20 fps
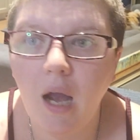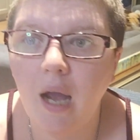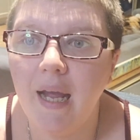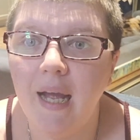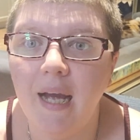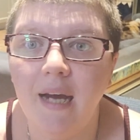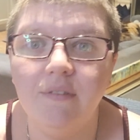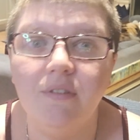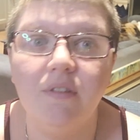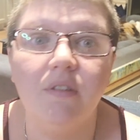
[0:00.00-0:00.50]
I
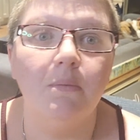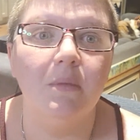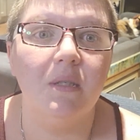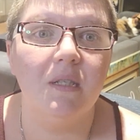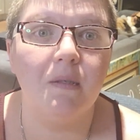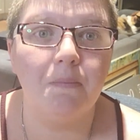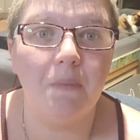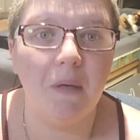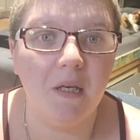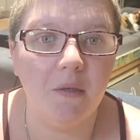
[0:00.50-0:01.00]
have some
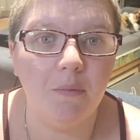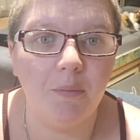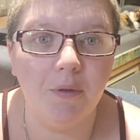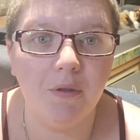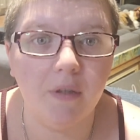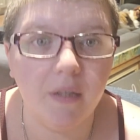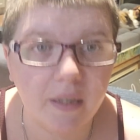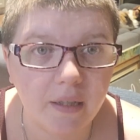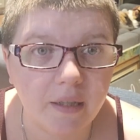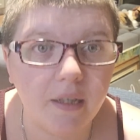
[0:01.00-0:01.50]

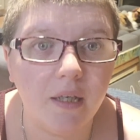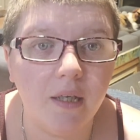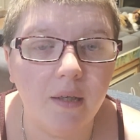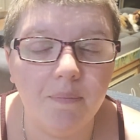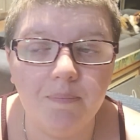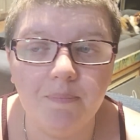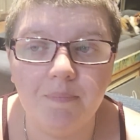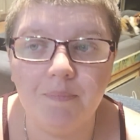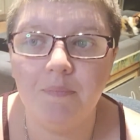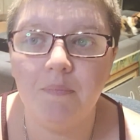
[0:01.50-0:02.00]
expendable
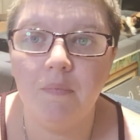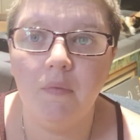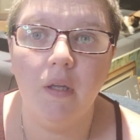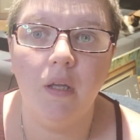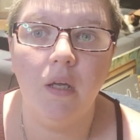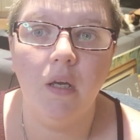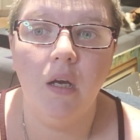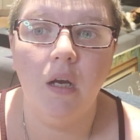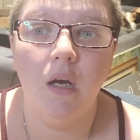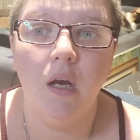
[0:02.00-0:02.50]
income.
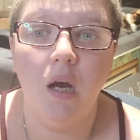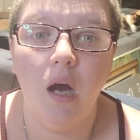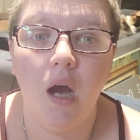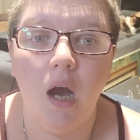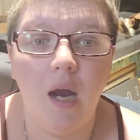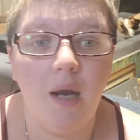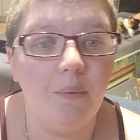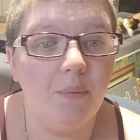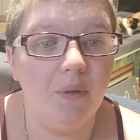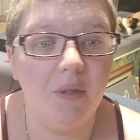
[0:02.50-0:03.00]

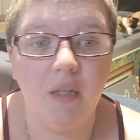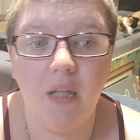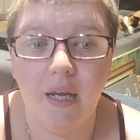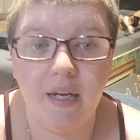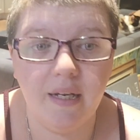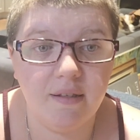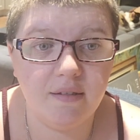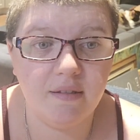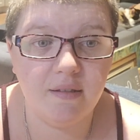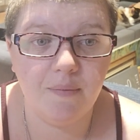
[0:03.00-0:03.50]
I would
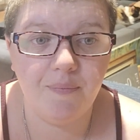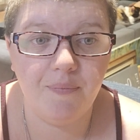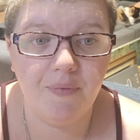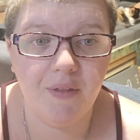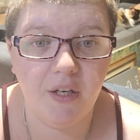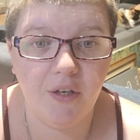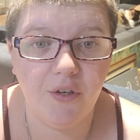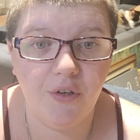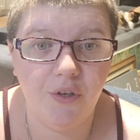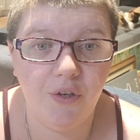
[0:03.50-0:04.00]
like
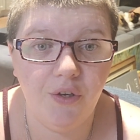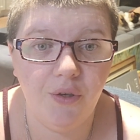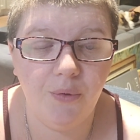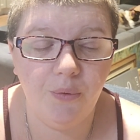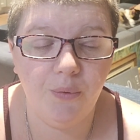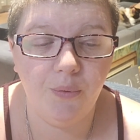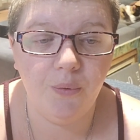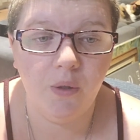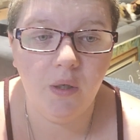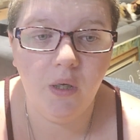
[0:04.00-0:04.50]
something
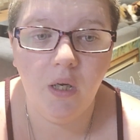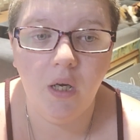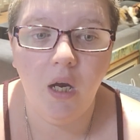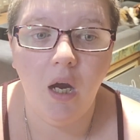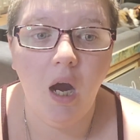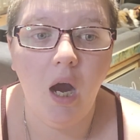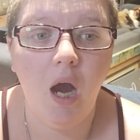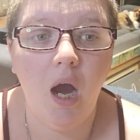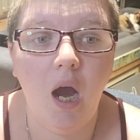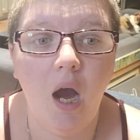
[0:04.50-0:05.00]
new.
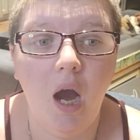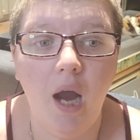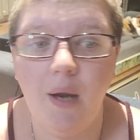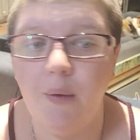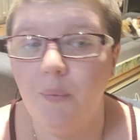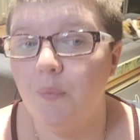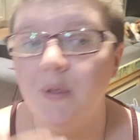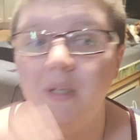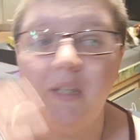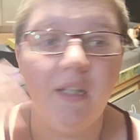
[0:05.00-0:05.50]
I
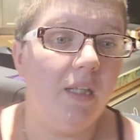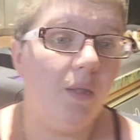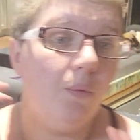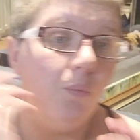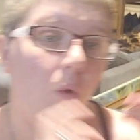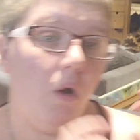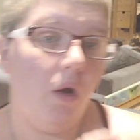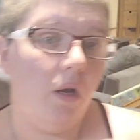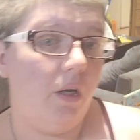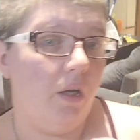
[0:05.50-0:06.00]
really
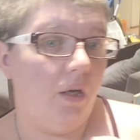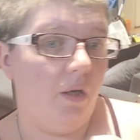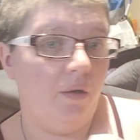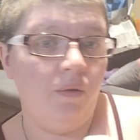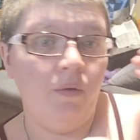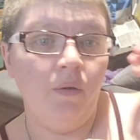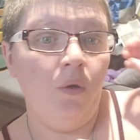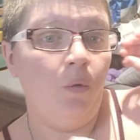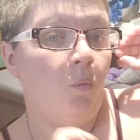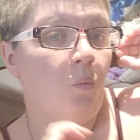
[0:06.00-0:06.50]
want
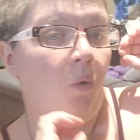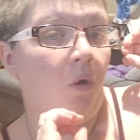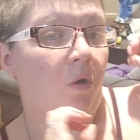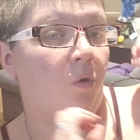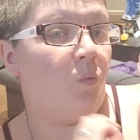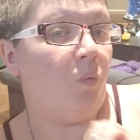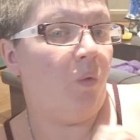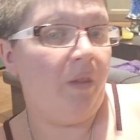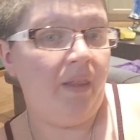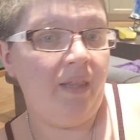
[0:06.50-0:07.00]
to
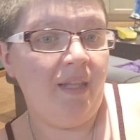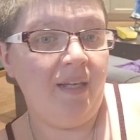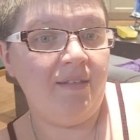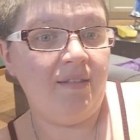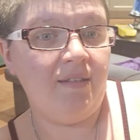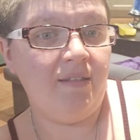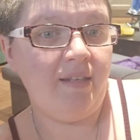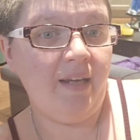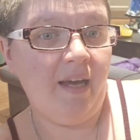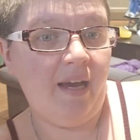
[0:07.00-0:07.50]
work with
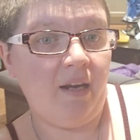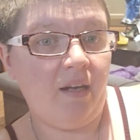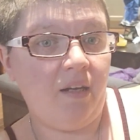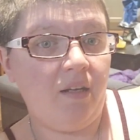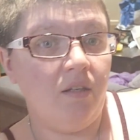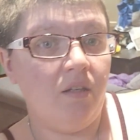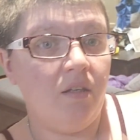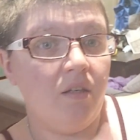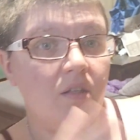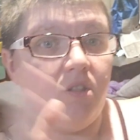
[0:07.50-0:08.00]
this
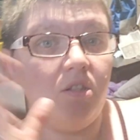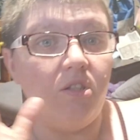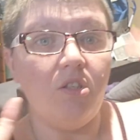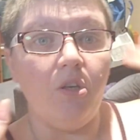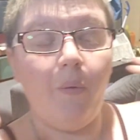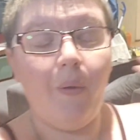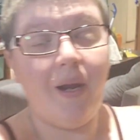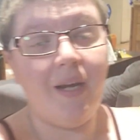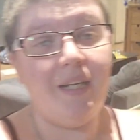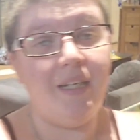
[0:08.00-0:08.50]
deck,
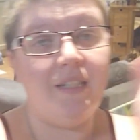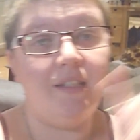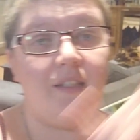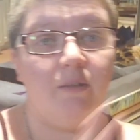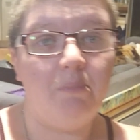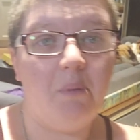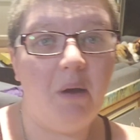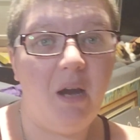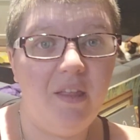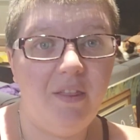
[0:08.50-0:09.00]
so I need
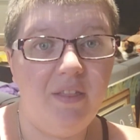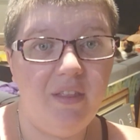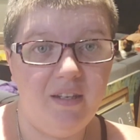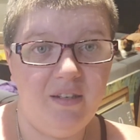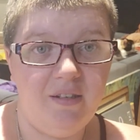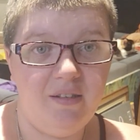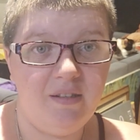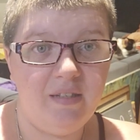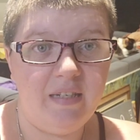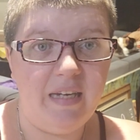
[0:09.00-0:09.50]
to buy
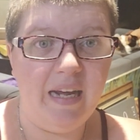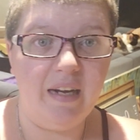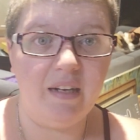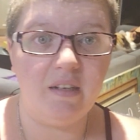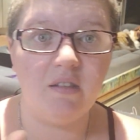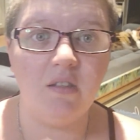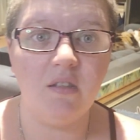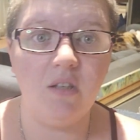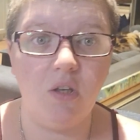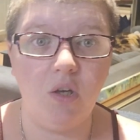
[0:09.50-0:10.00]
these
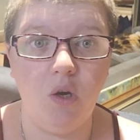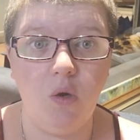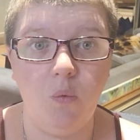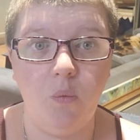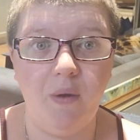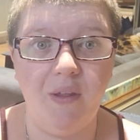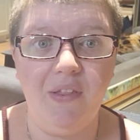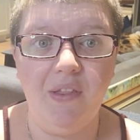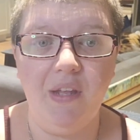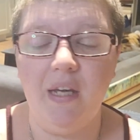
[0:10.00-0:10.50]
decks to go
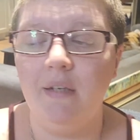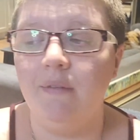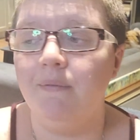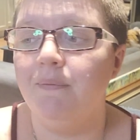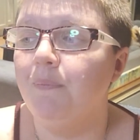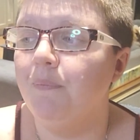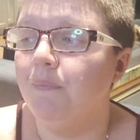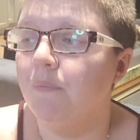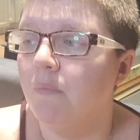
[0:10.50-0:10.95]
with it.